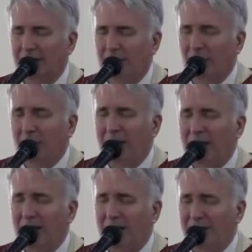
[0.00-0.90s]
for
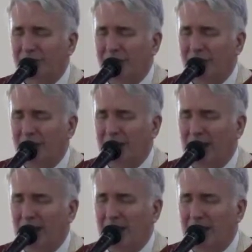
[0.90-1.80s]
we
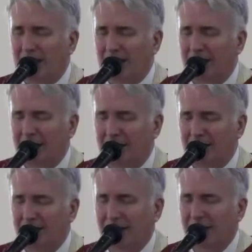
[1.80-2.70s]
consecrate and dedicate
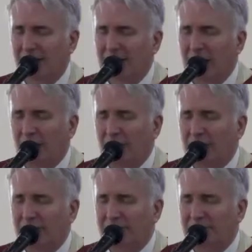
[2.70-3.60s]
not only
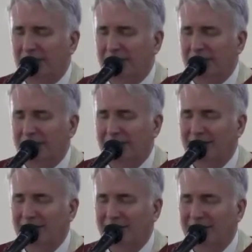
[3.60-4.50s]
this building,
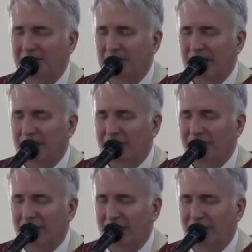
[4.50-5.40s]
but
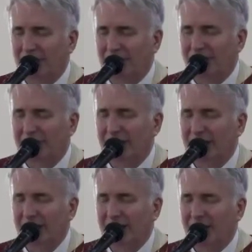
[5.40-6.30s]
ourselves,
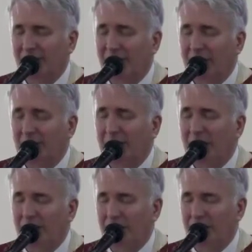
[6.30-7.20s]
and say, Be
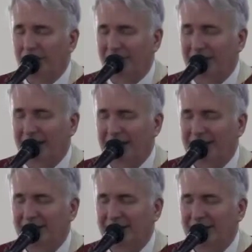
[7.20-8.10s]
glorified
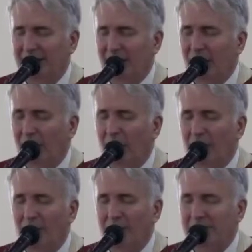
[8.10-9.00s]
in
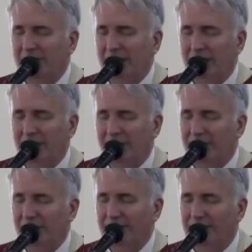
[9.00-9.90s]
all that we say and do.